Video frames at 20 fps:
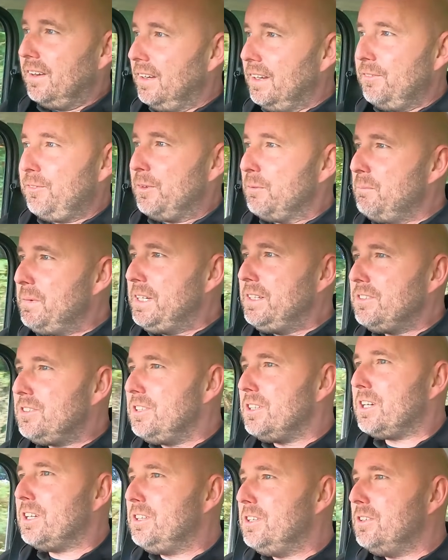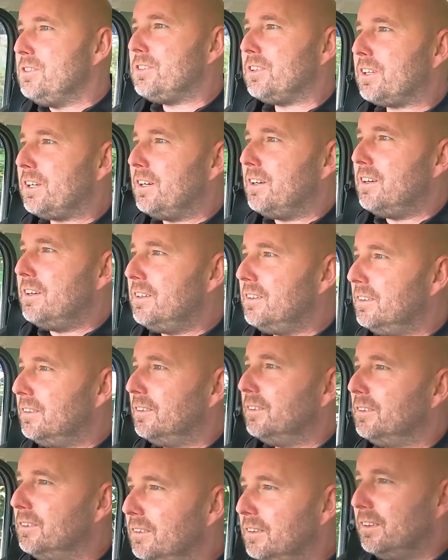If it means you can use a car
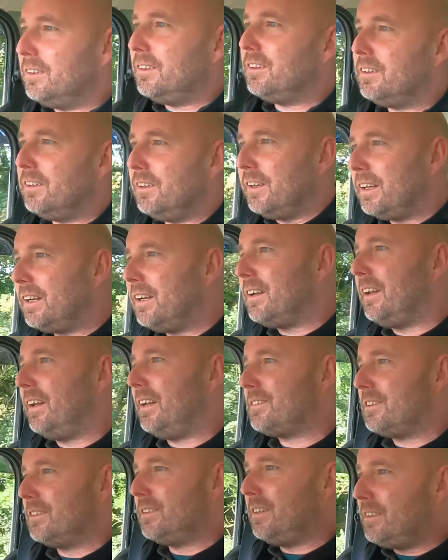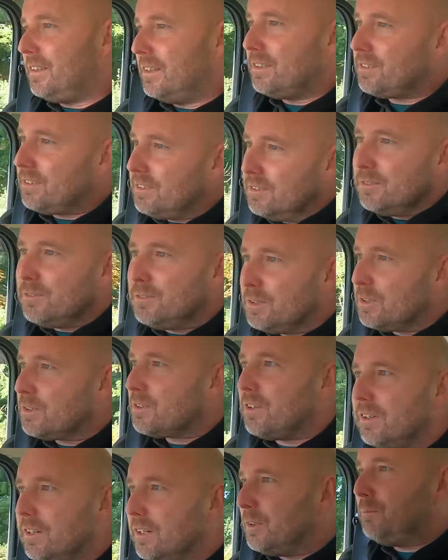like a classic like this all the
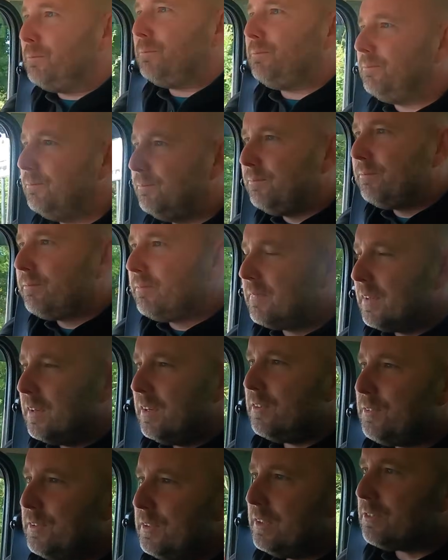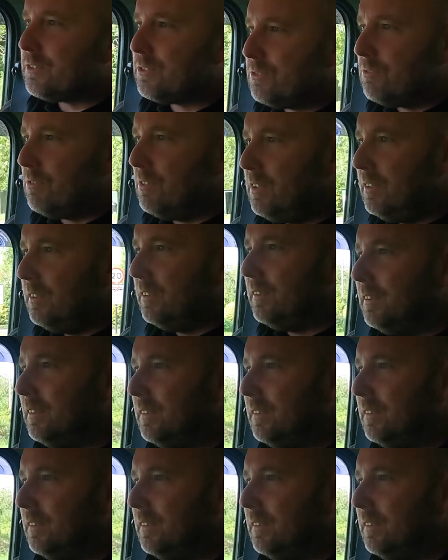time, I think that's great.